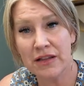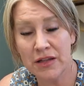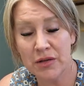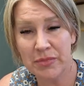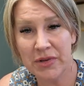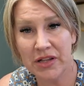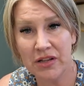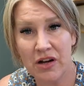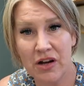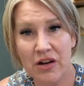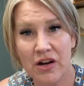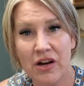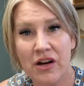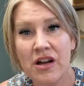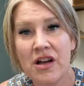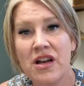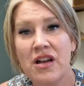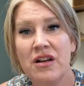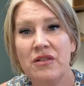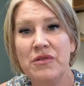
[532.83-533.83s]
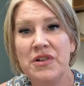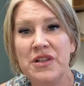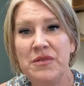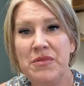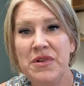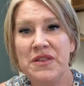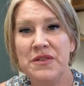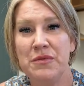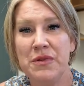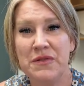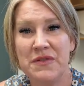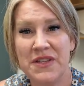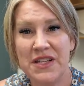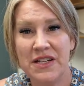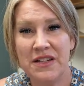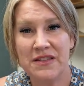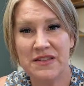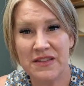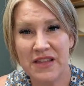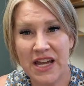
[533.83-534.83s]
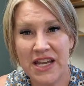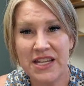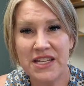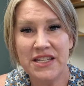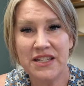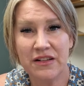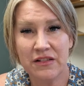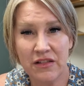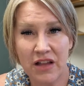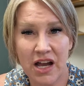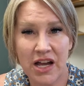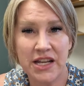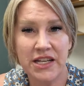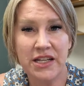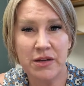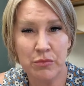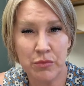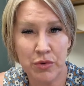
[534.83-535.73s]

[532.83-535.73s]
little bit longer, which means we've seen a slight decline in